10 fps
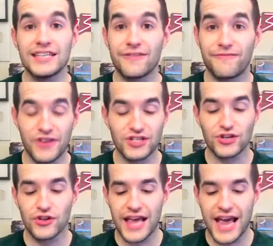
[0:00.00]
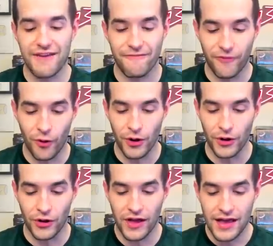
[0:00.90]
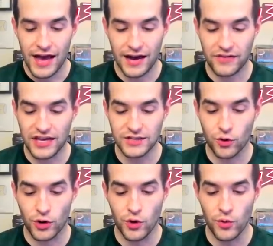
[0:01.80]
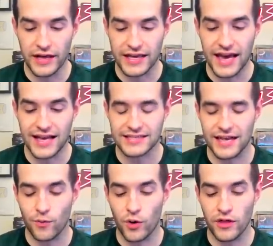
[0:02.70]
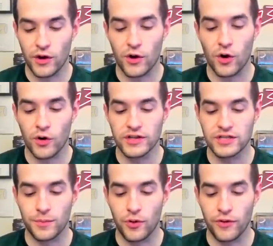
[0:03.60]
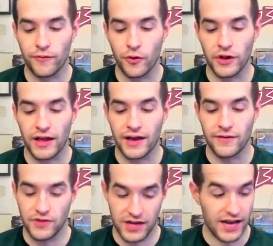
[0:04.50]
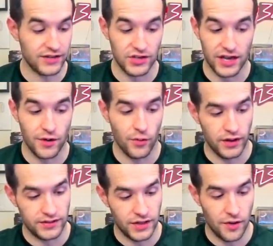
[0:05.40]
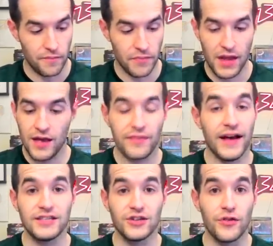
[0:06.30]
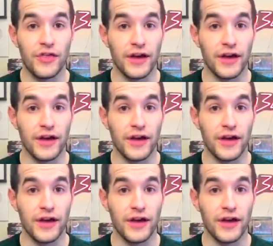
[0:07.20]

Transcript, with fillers: is officially a foil out of King's Court. Who would have guessed that one of the hardest to pull a foil out of, you actually get one. So that's a good